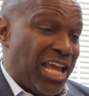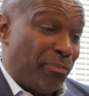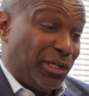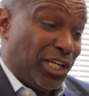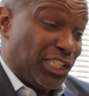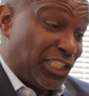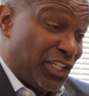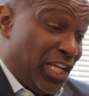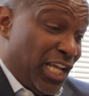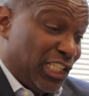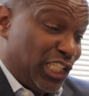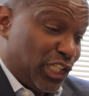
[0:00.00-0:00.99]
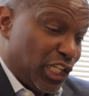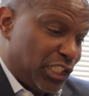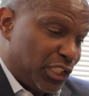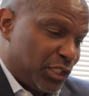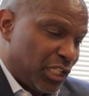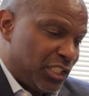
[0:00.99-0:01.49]
that because
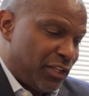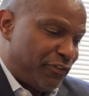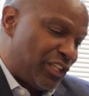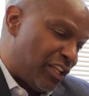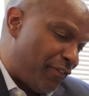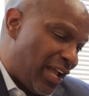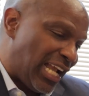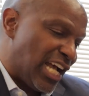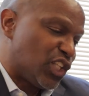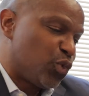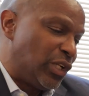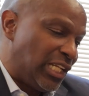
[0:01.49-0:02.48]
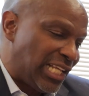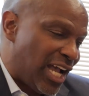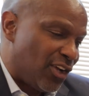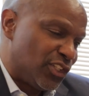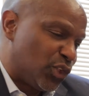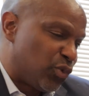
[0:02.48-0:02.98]
if I got
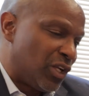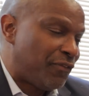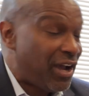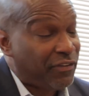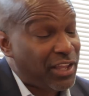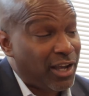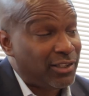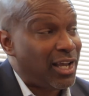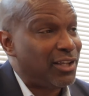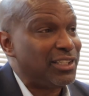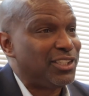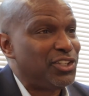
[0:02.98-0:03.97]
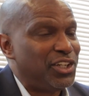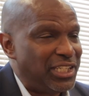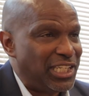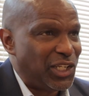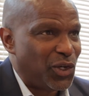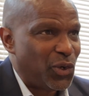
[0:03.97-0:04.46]
$20,000 or $25,000 into a
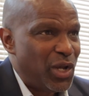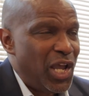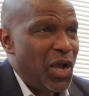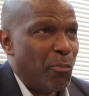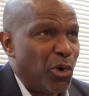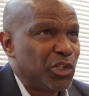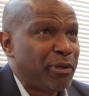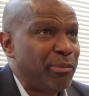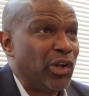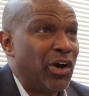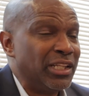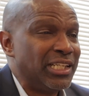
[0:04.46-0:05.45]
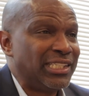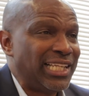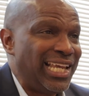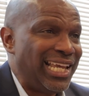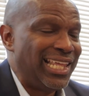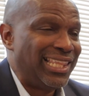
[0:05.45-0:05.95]
deal, most people don't
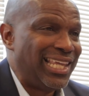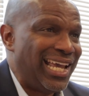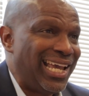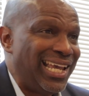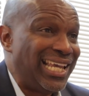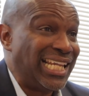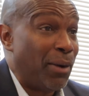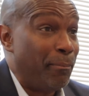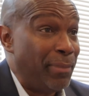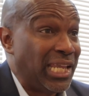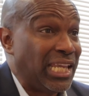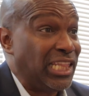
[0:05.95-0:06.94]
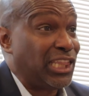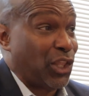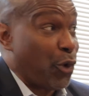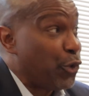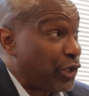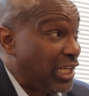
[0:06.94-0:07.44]
understand that, and I'm making
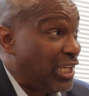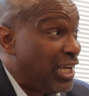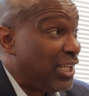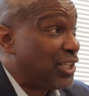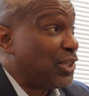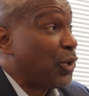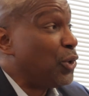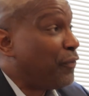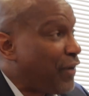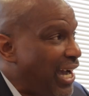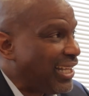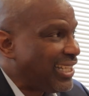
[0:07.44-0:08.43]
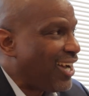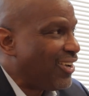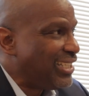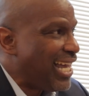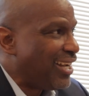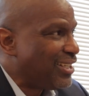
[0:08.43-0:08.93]
$30,000 to
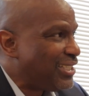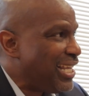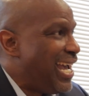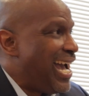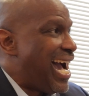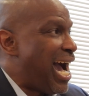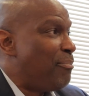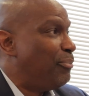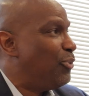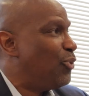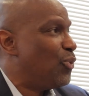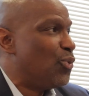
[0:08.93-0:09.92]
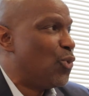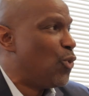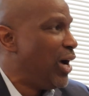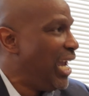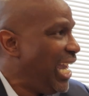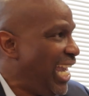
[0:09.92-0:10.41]
$35,000. I'm
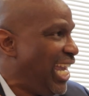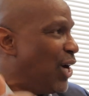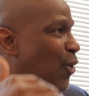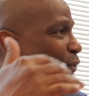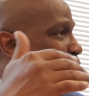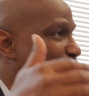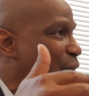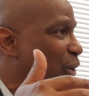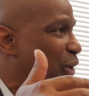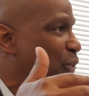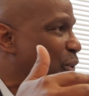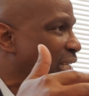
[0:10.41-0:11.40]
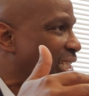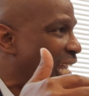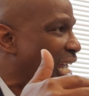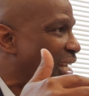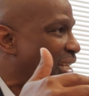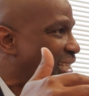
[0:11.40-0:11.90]
way over what
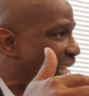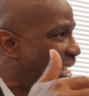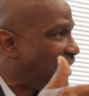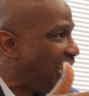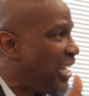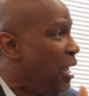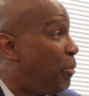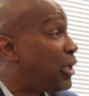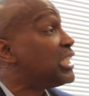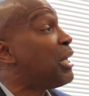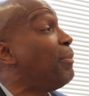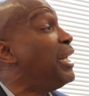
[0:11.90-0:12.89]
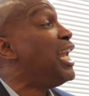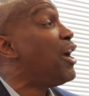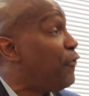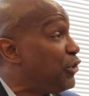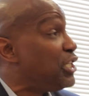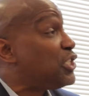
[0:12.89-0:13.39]
that because I'm
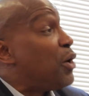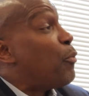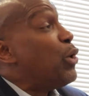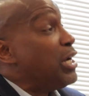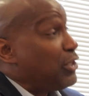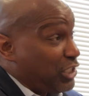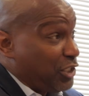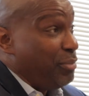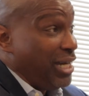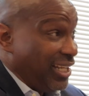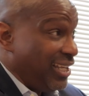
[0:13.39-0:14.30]
leveraging someone else's money.